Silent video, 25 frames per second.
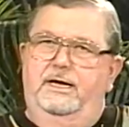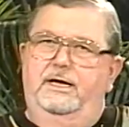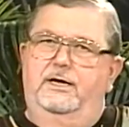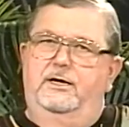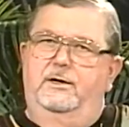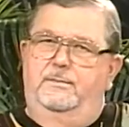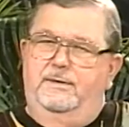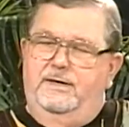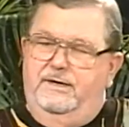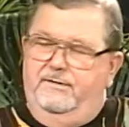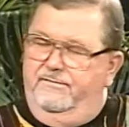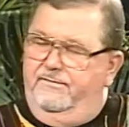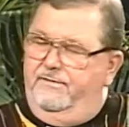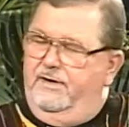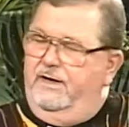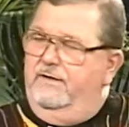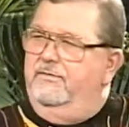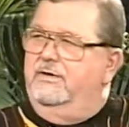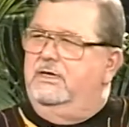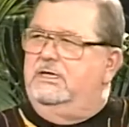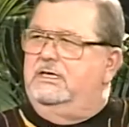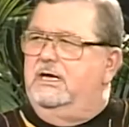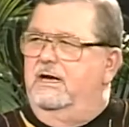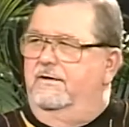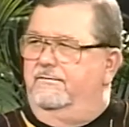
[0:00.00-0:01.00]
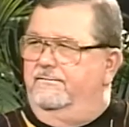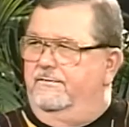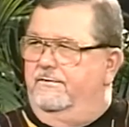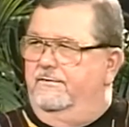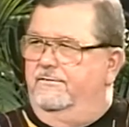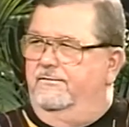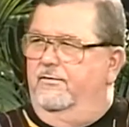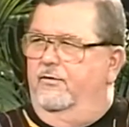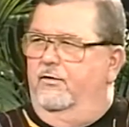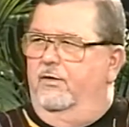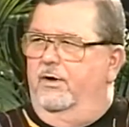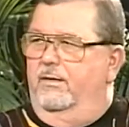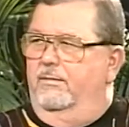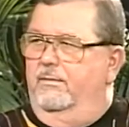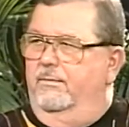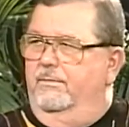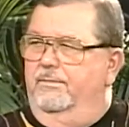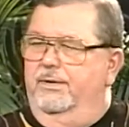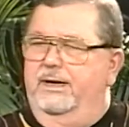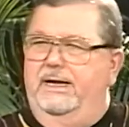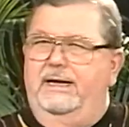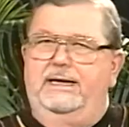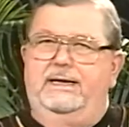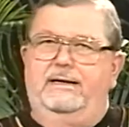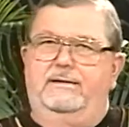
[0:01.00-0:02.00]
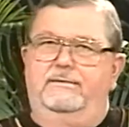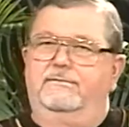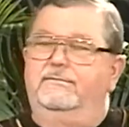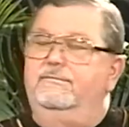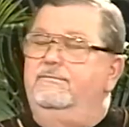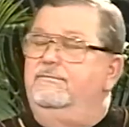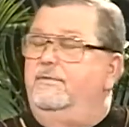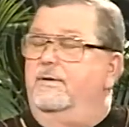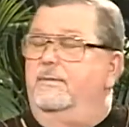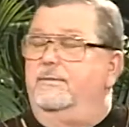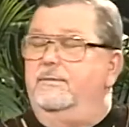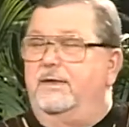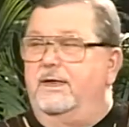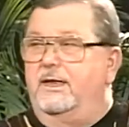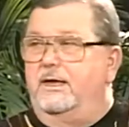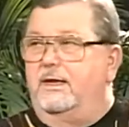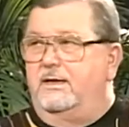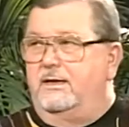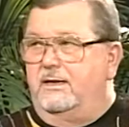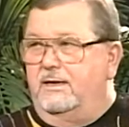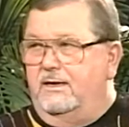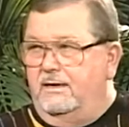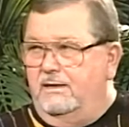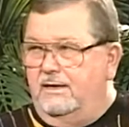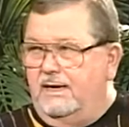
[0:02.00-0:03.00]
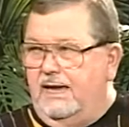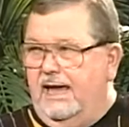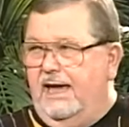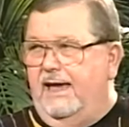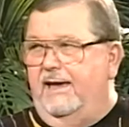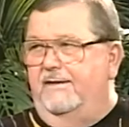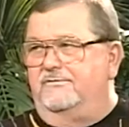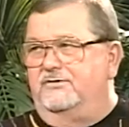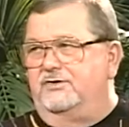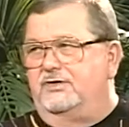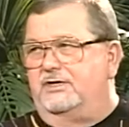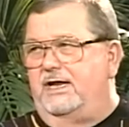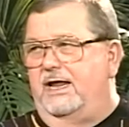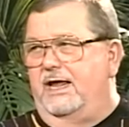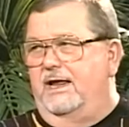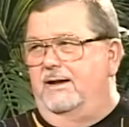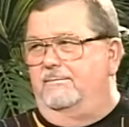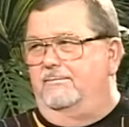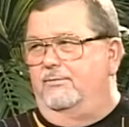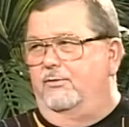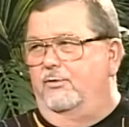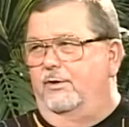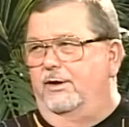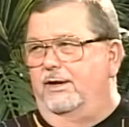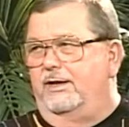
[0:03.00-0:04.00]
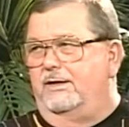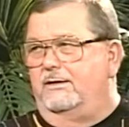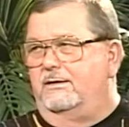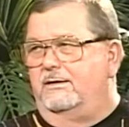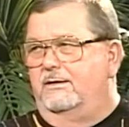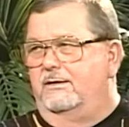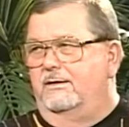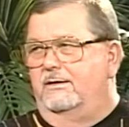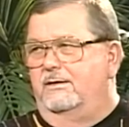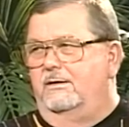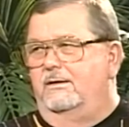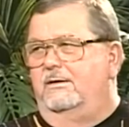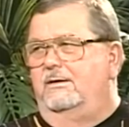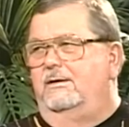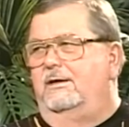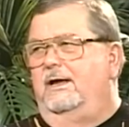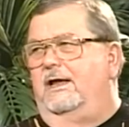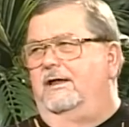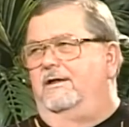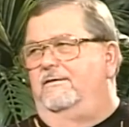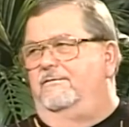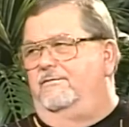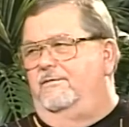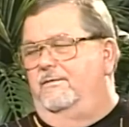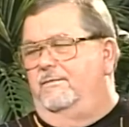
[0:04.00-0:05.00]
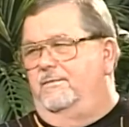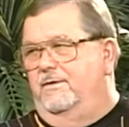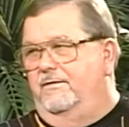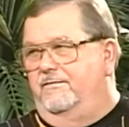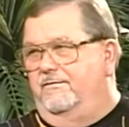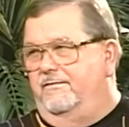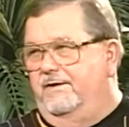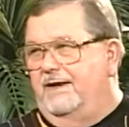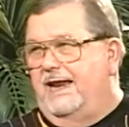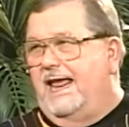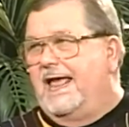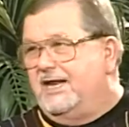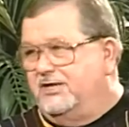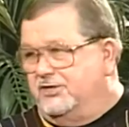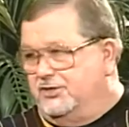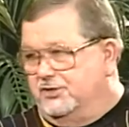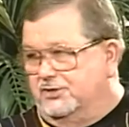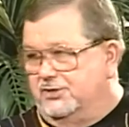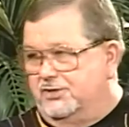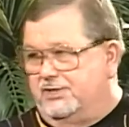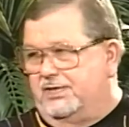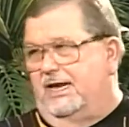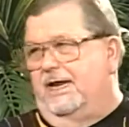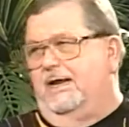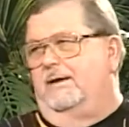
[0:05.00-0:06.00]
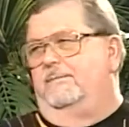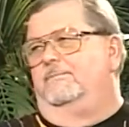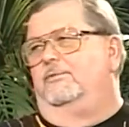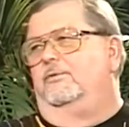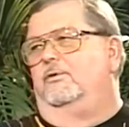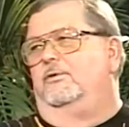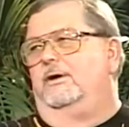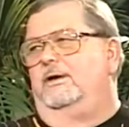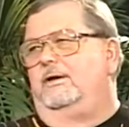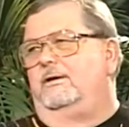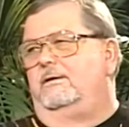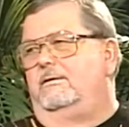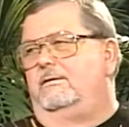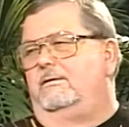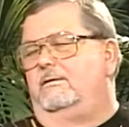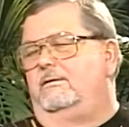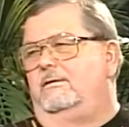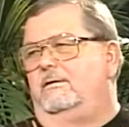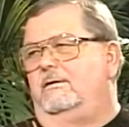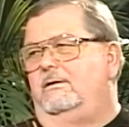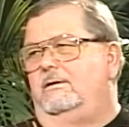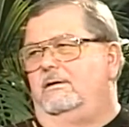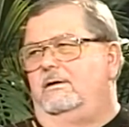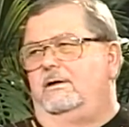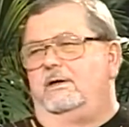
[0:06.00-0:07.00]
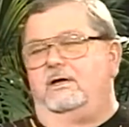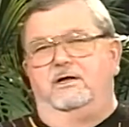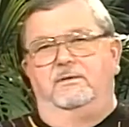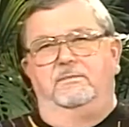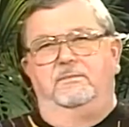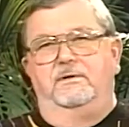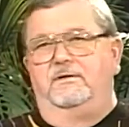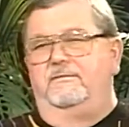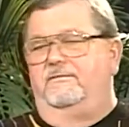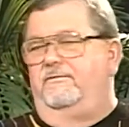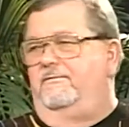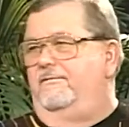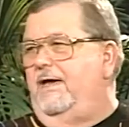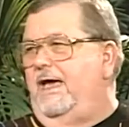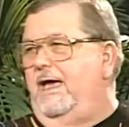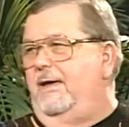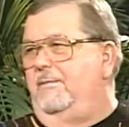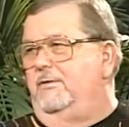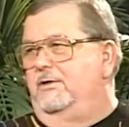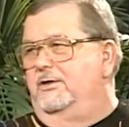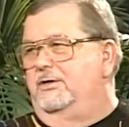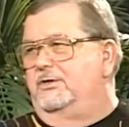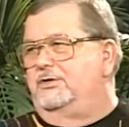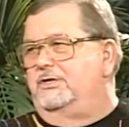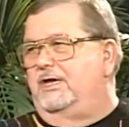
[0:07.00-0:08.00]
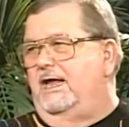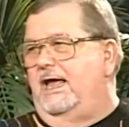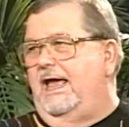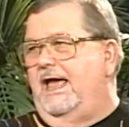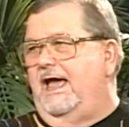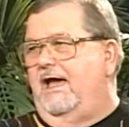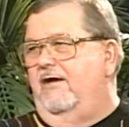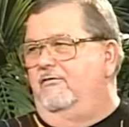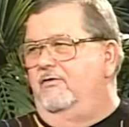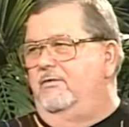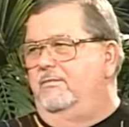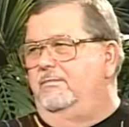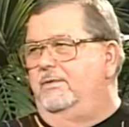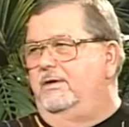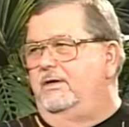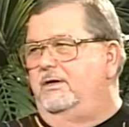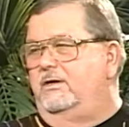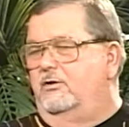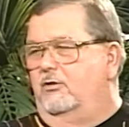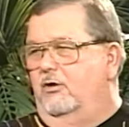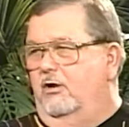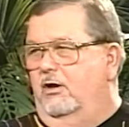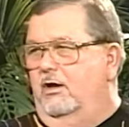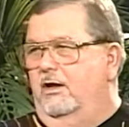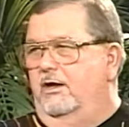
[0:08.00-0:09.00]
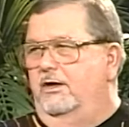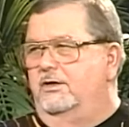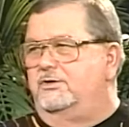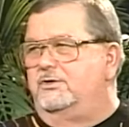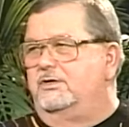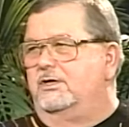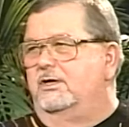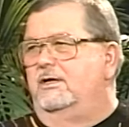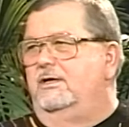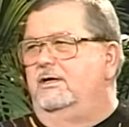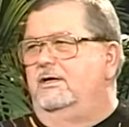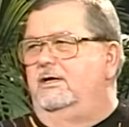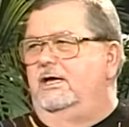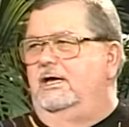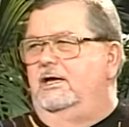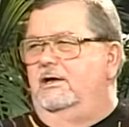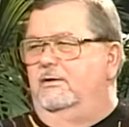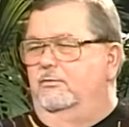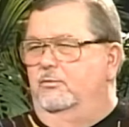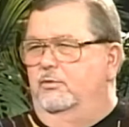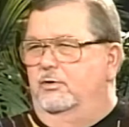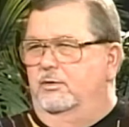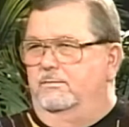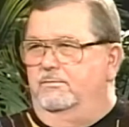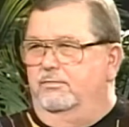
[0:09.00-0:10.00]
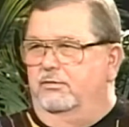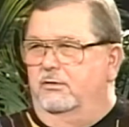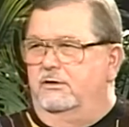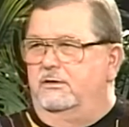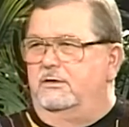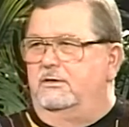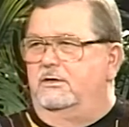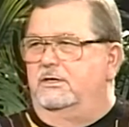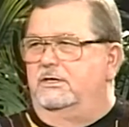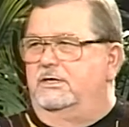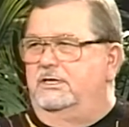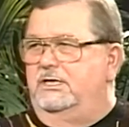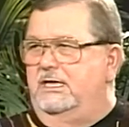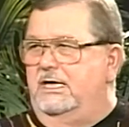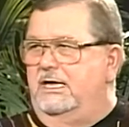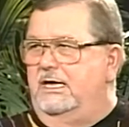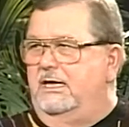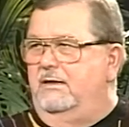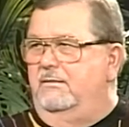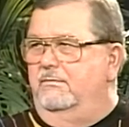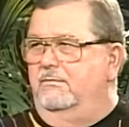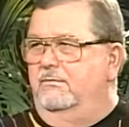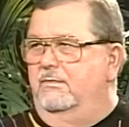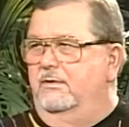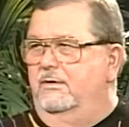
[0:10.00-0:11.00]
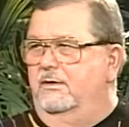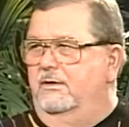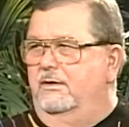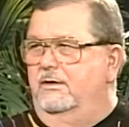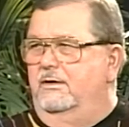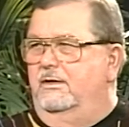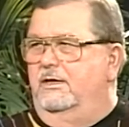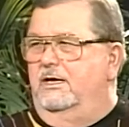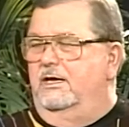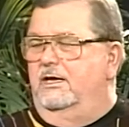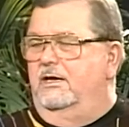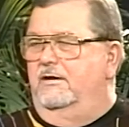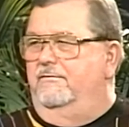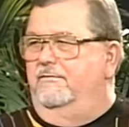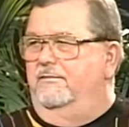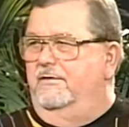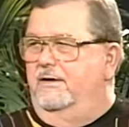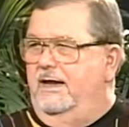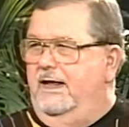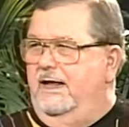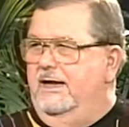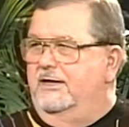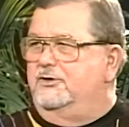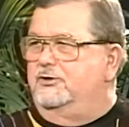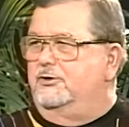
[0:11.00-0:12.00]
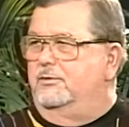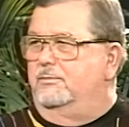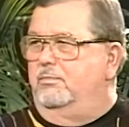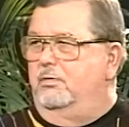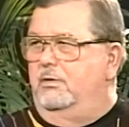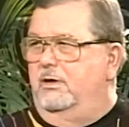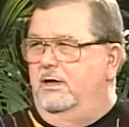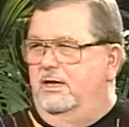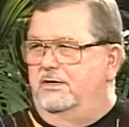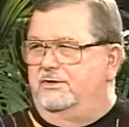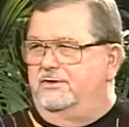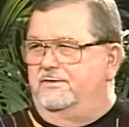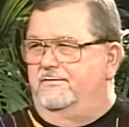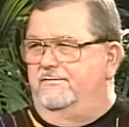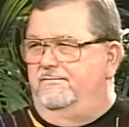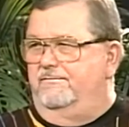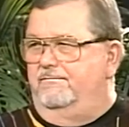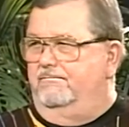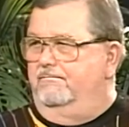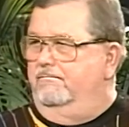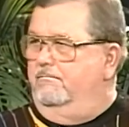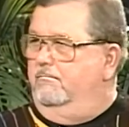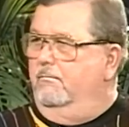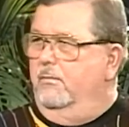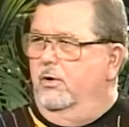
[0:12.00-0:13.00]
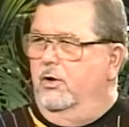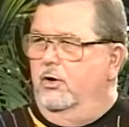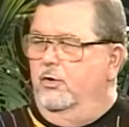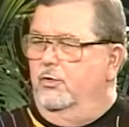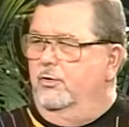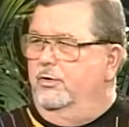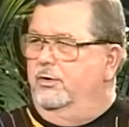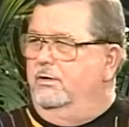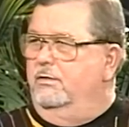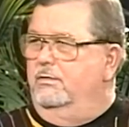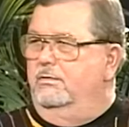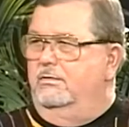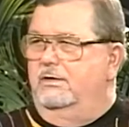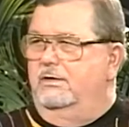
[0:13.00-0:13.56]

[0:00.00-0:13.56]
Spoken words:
it'll be even tougher for him. But from the Cavs standpoint and from the financial standpoint, it'd be fabulous to have him, because it would put the team in a financial plus mode